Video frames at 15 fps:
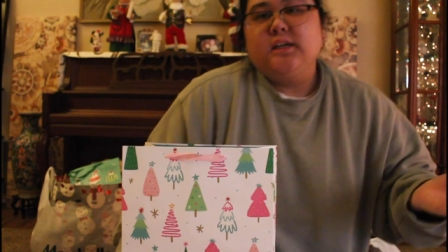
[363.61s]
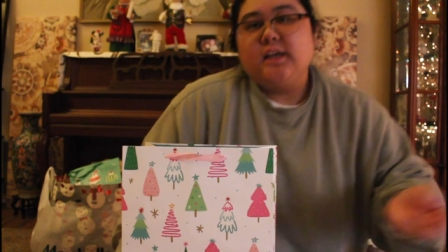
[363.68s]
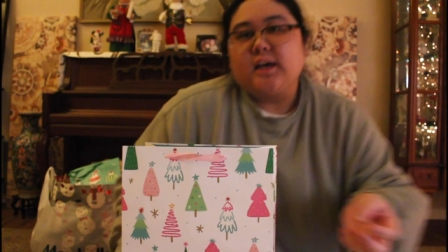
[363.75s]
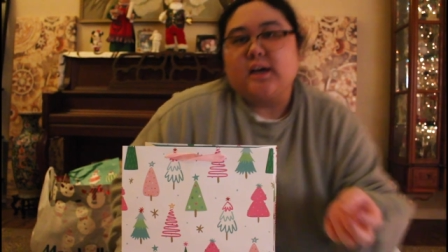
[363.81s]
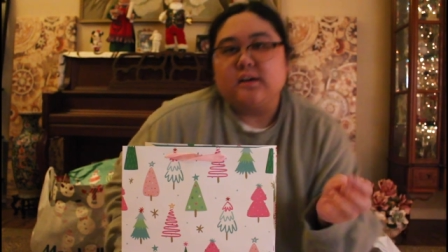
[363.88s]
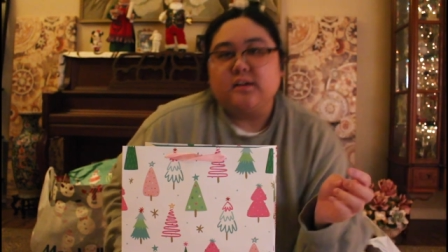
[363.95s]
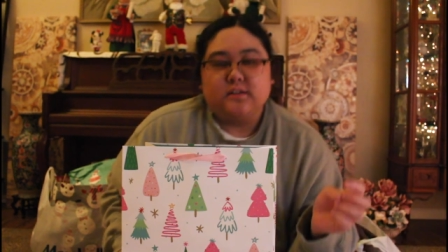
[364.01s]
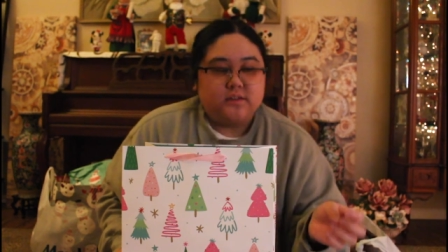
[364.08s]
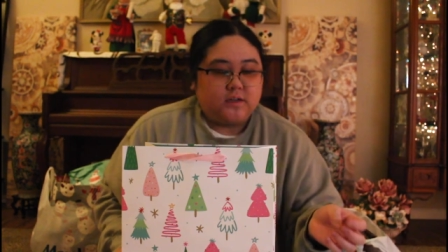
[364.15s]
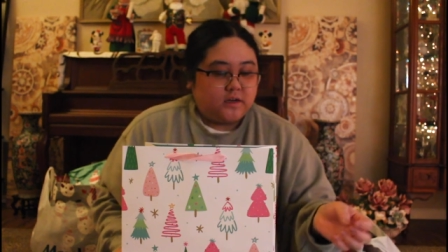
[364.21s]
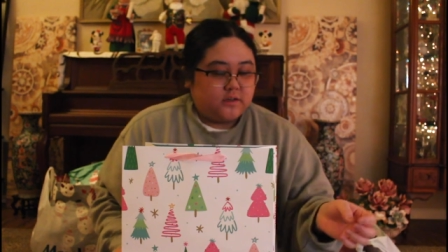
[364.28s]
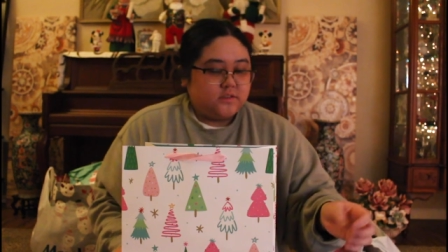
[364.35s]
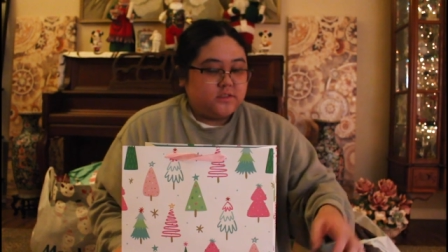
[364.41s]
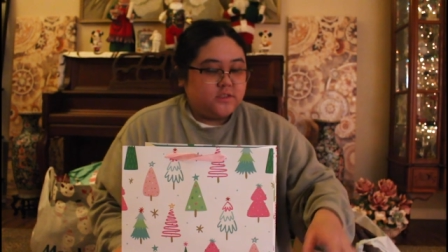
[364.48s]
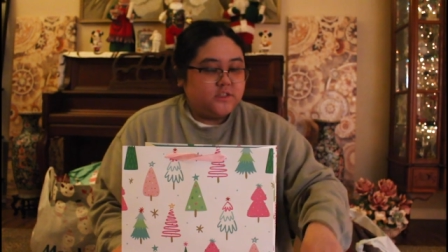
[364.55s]
yeah,
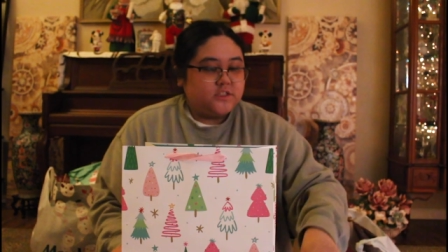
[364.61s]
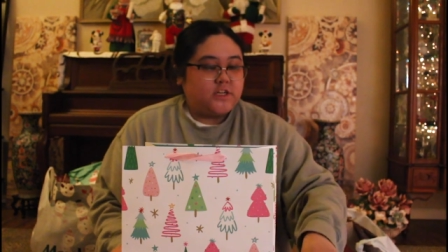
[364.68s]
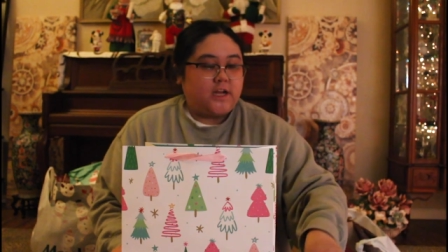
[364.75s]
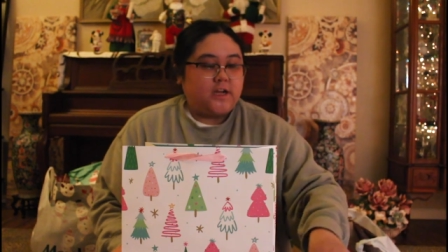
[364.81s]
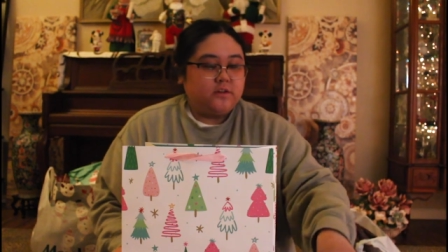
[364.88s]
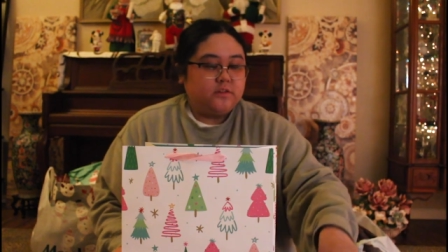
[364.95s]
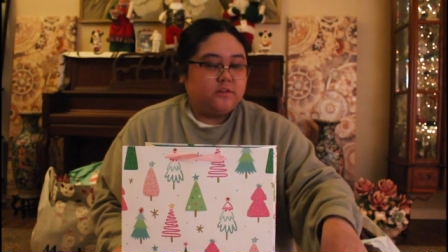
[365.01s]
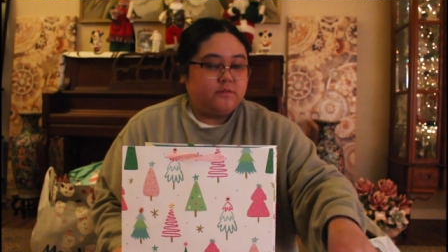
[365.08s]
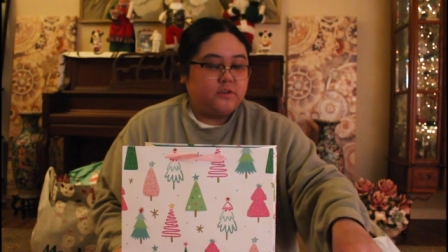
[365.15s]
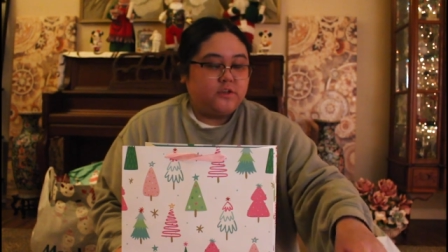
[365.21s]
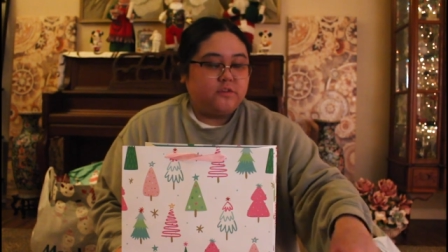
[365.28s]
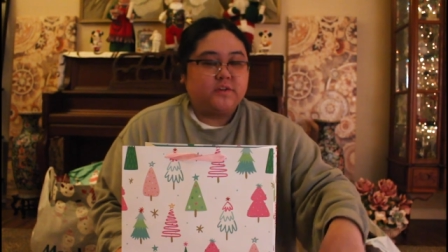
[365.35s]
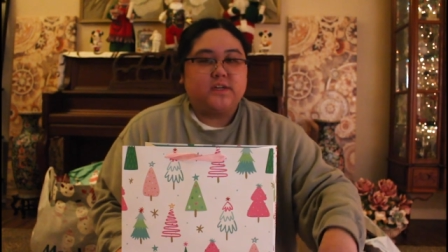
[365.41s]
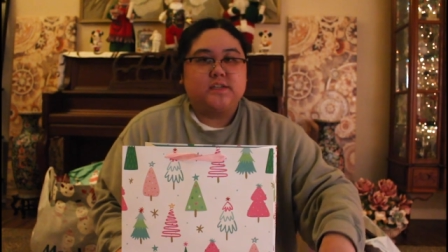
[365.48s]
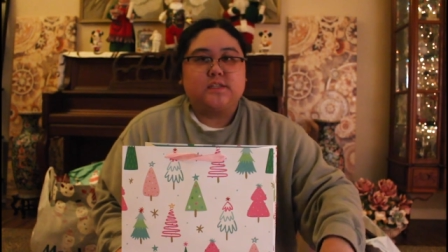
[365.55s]
honestly check out the
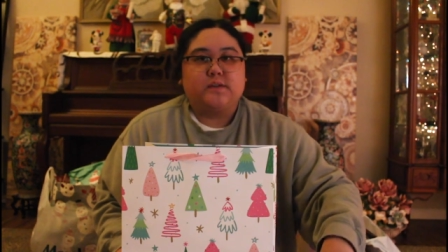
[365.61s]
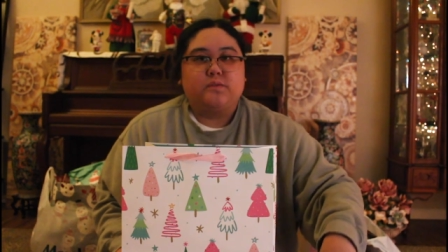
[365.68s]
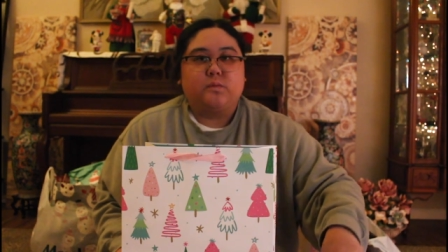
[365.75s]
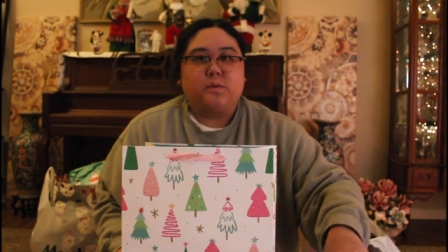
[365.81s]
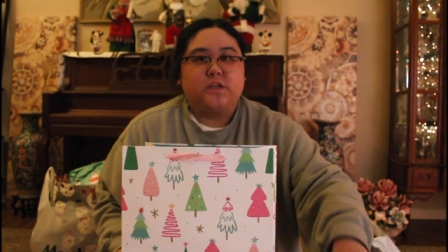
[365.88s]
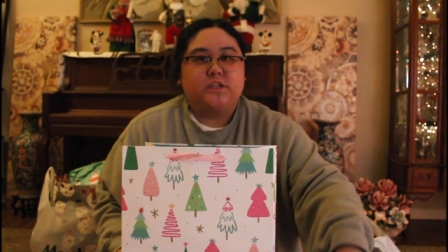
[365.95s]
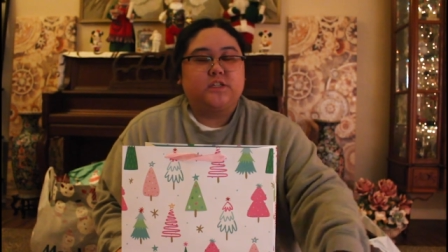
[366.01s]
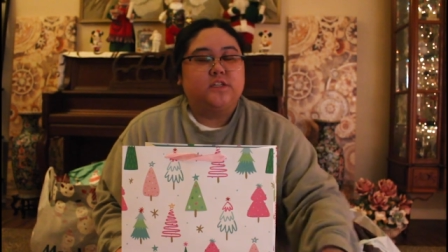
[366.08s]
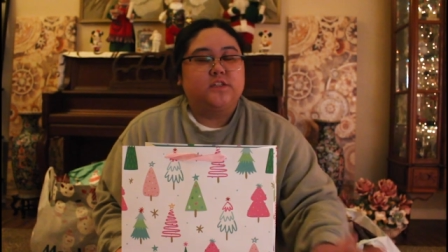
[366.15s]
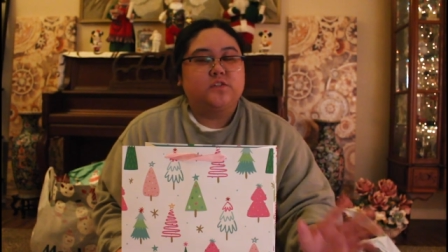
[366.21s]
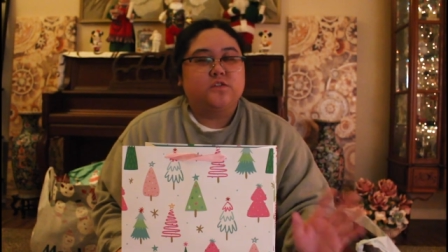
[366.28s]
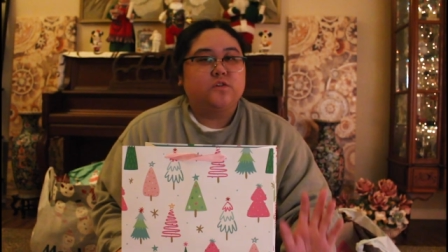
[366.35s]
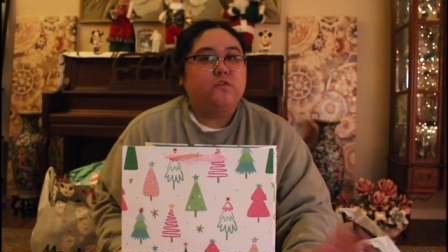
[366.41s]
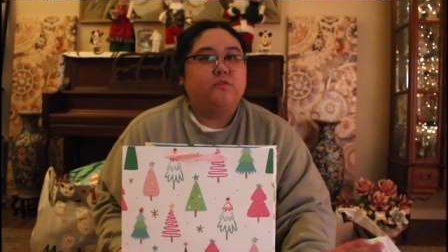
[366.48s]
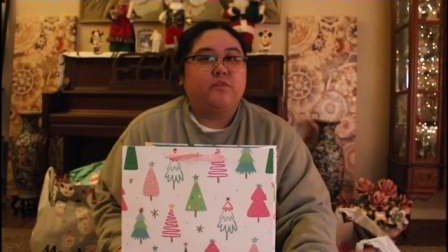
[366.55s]
video if you guys haven't watched it. It's
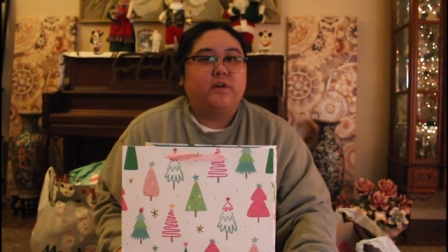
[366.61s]
so